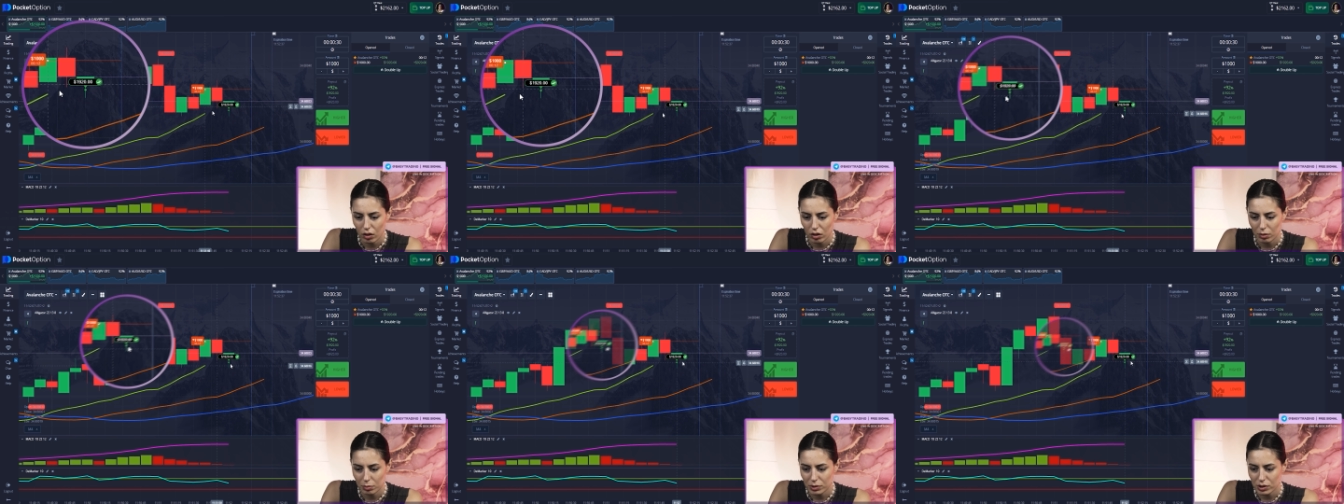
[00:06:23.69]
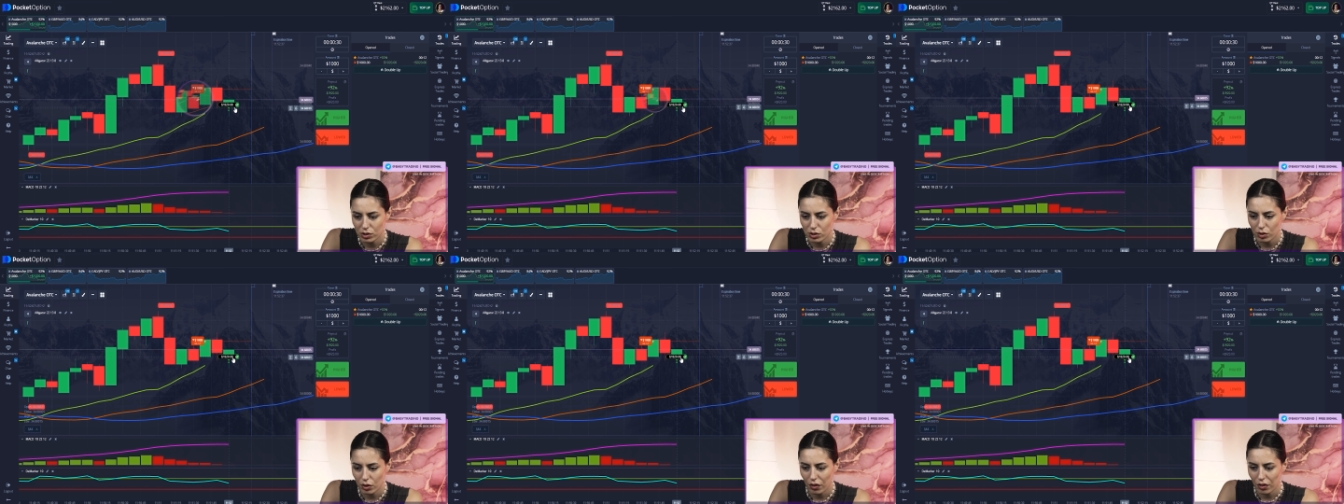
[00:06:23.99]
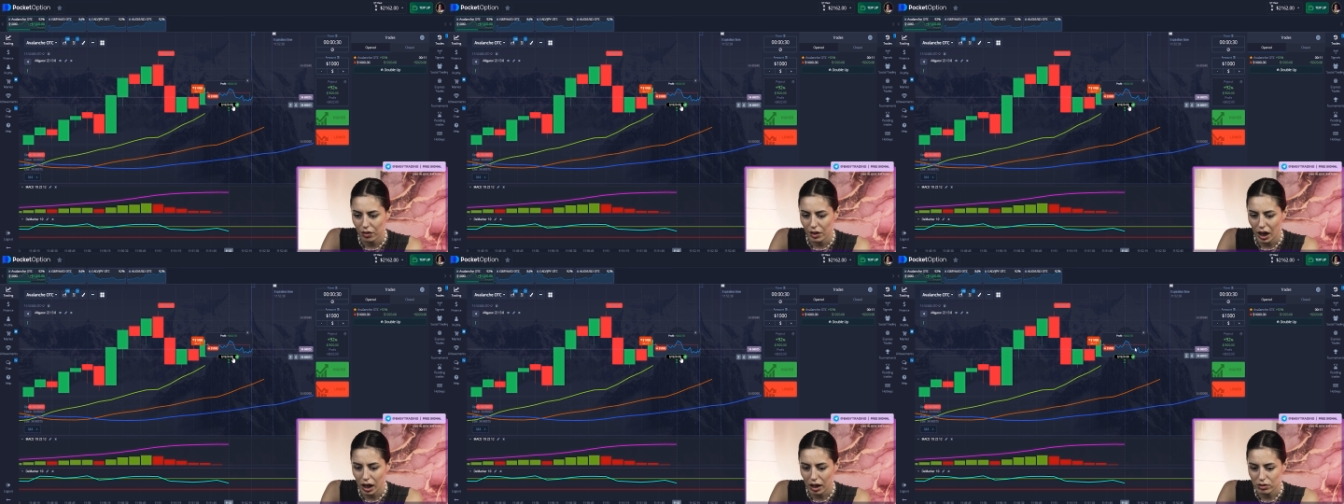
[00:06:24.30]
Almost
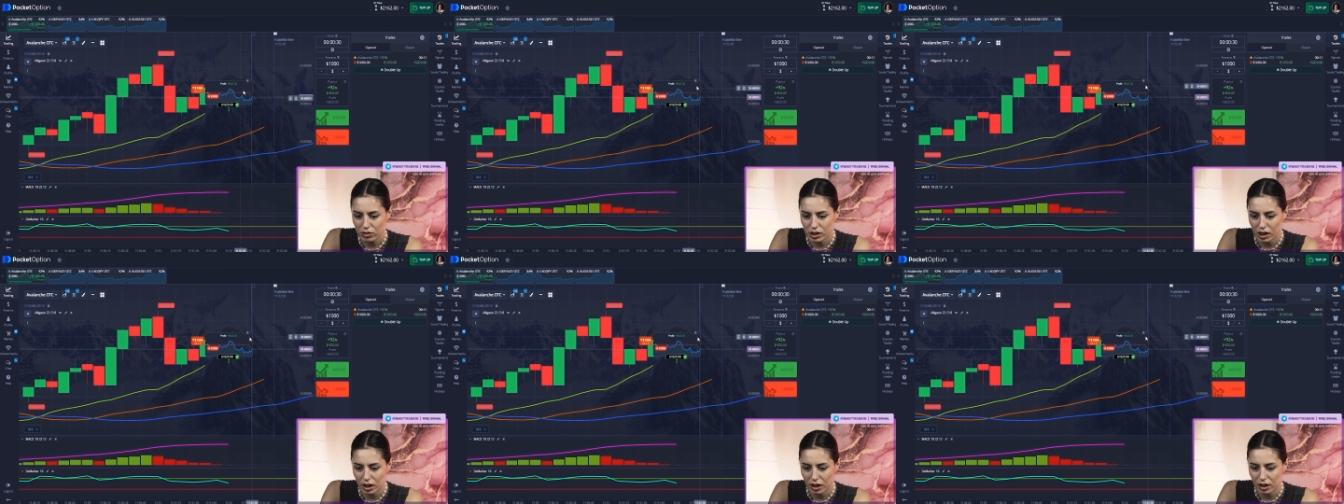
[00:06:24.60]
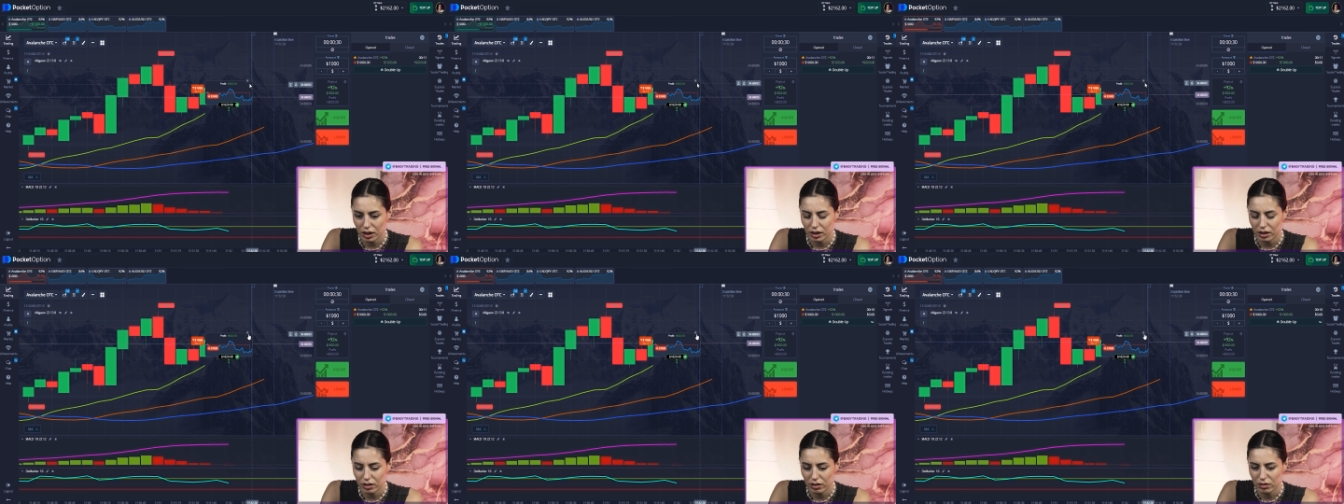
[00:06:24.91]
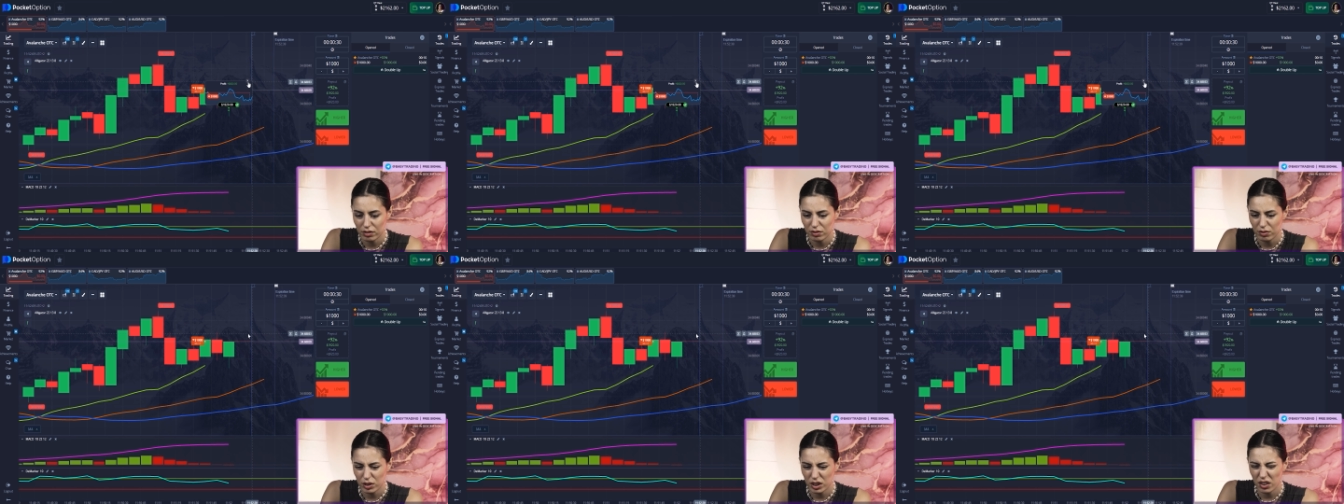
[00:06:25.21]
2,000
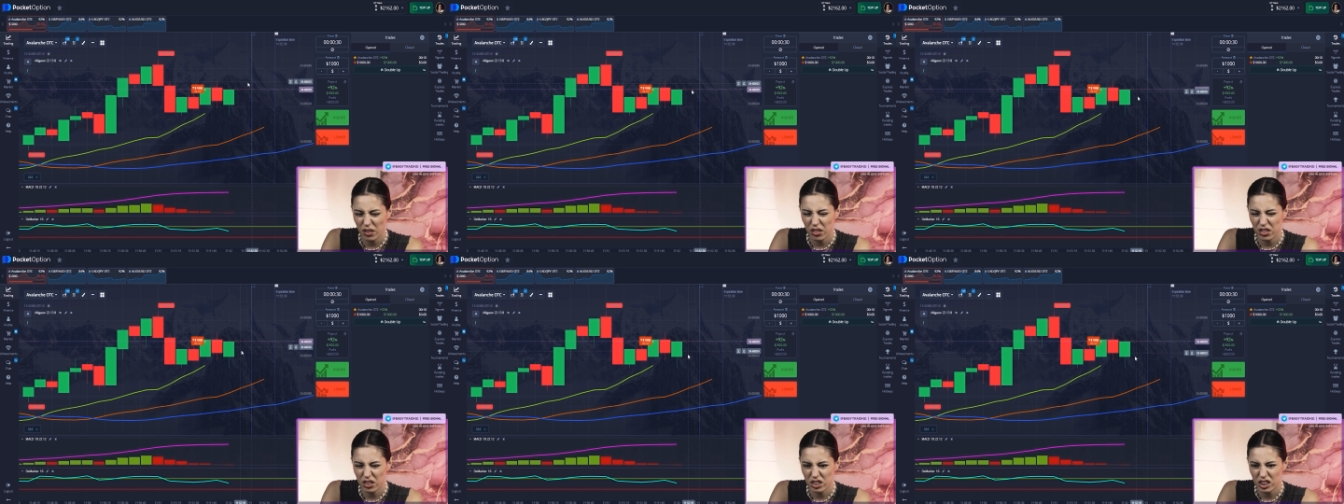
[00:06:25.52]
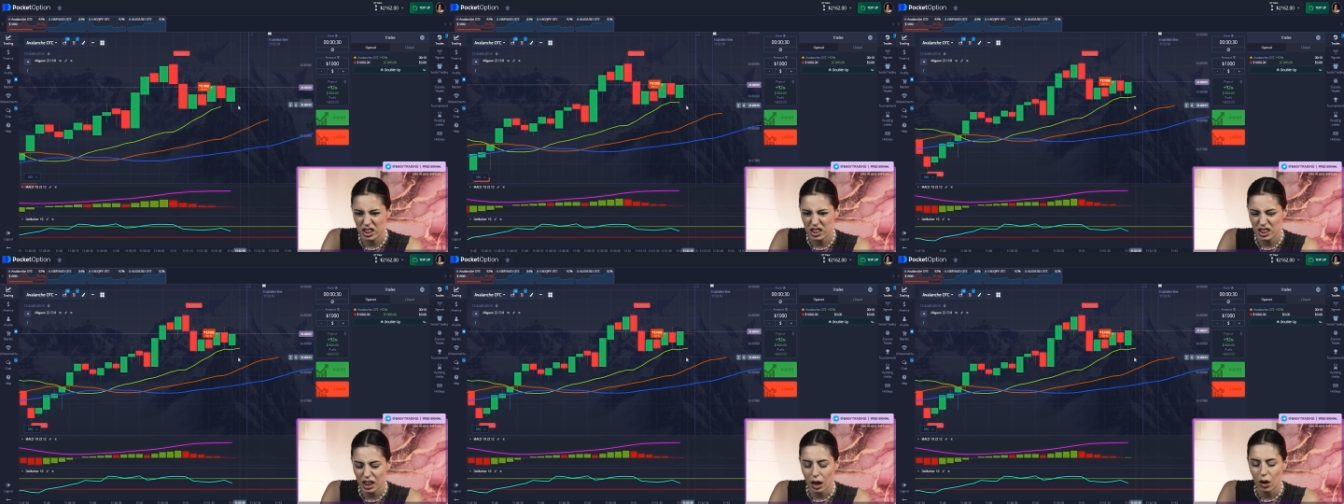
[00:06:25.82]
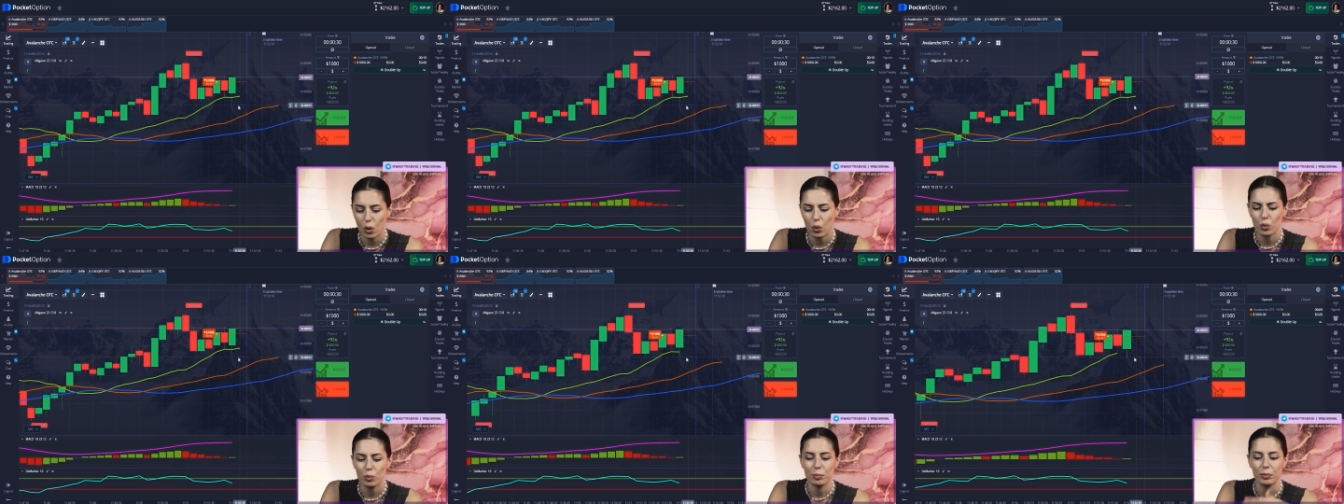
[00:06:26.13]
for the 30
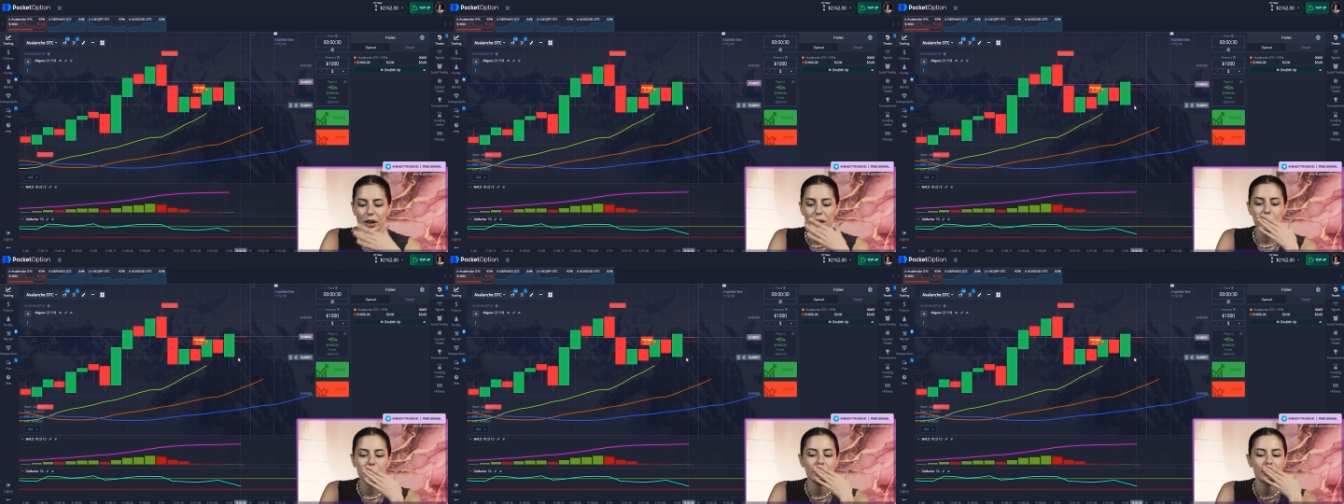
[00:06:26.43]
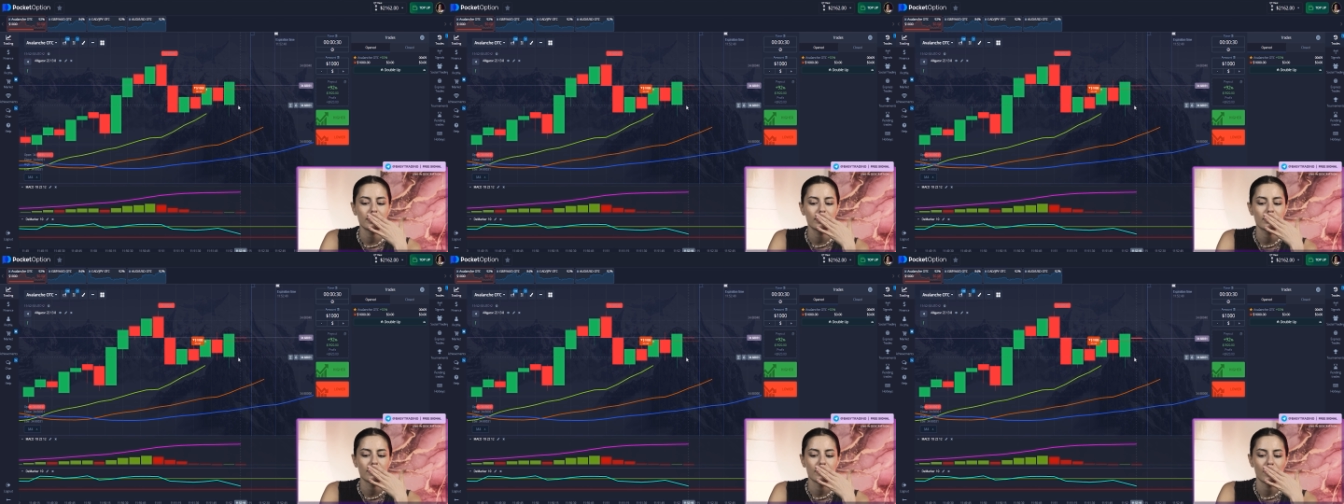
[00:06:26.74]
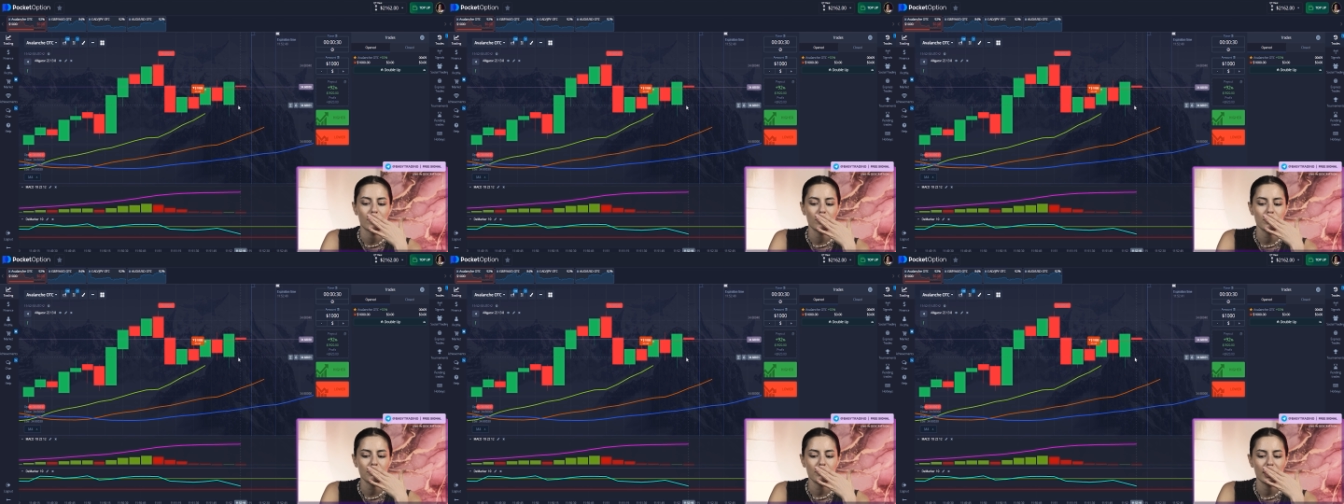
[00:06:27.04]
seconds. Maybe.
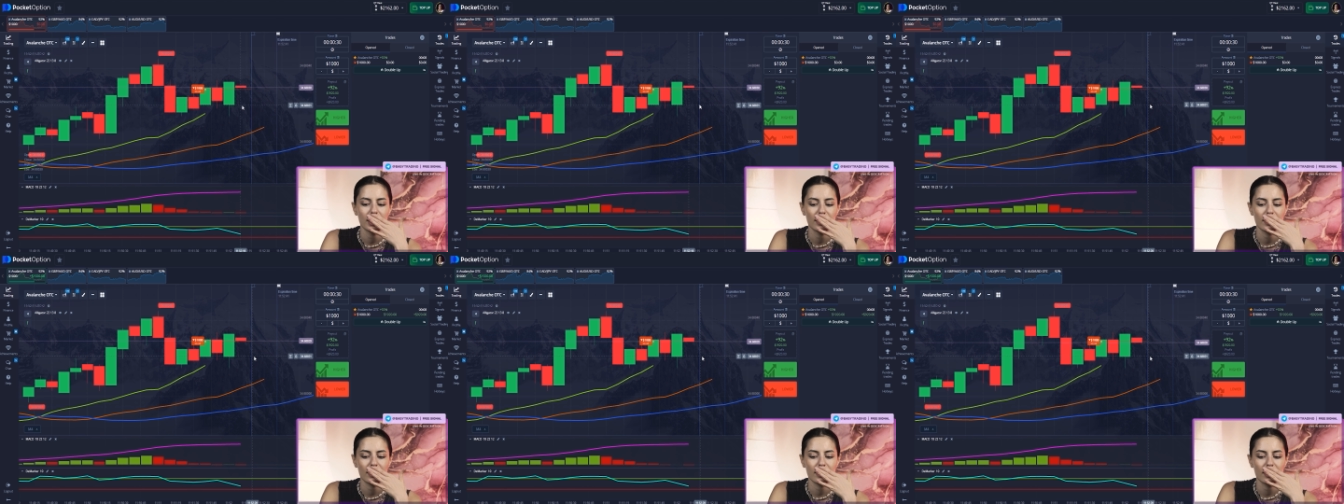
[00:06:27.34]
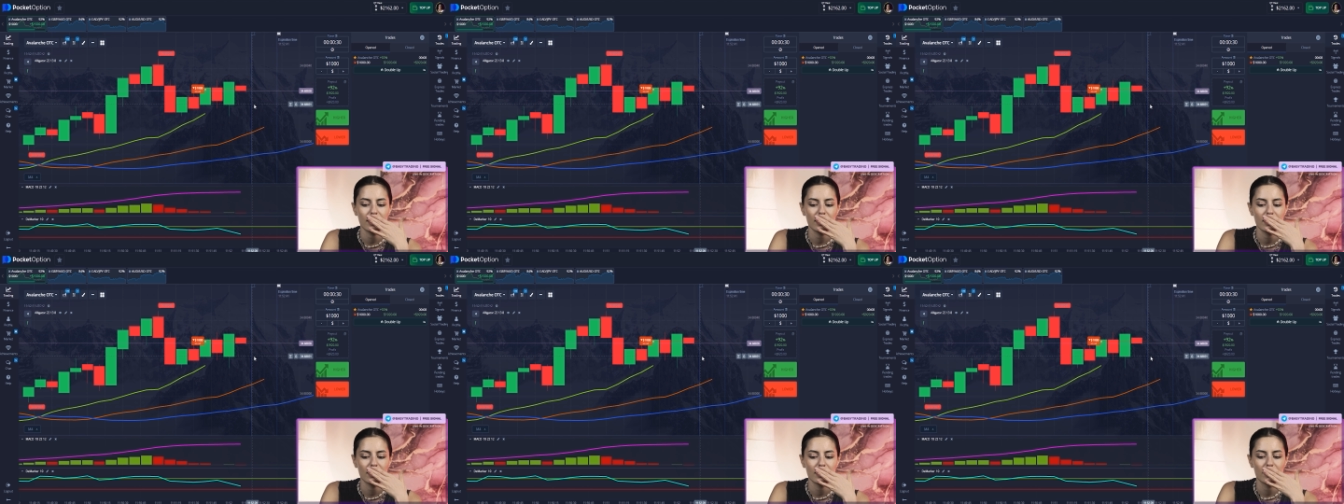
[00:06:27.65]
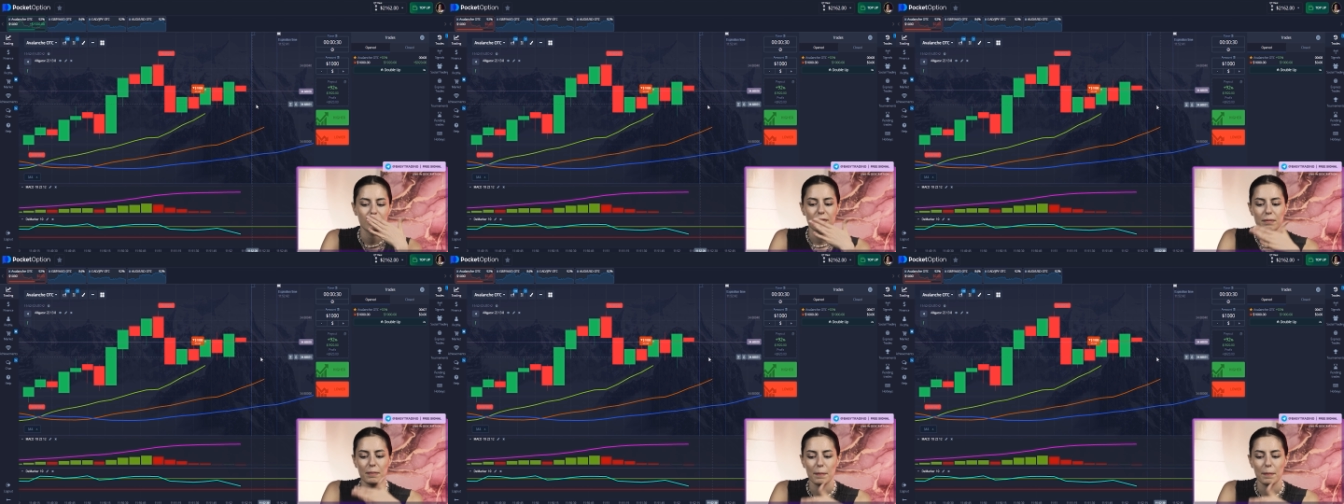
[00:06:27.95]
Oh my god.